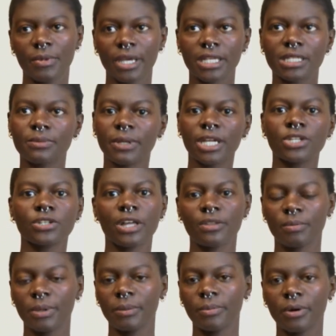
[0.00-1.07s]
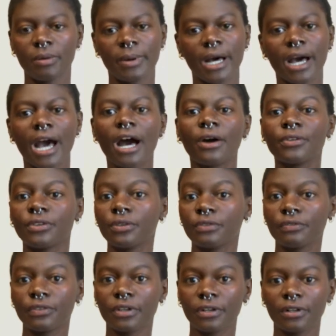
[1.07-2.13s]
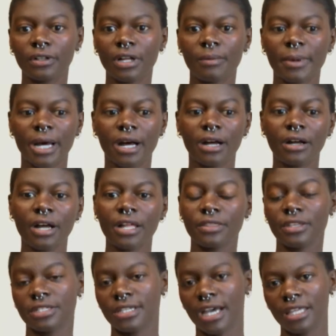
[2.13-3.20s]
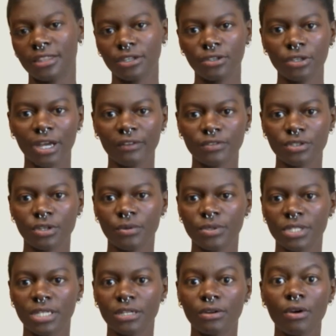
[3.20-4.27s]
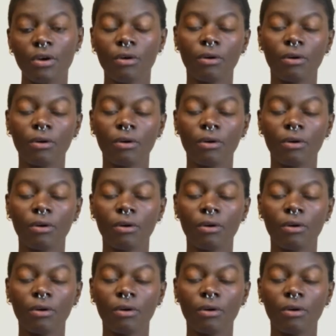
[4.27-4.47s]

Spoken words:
explain to other people about how you feel about the side that you have chosen,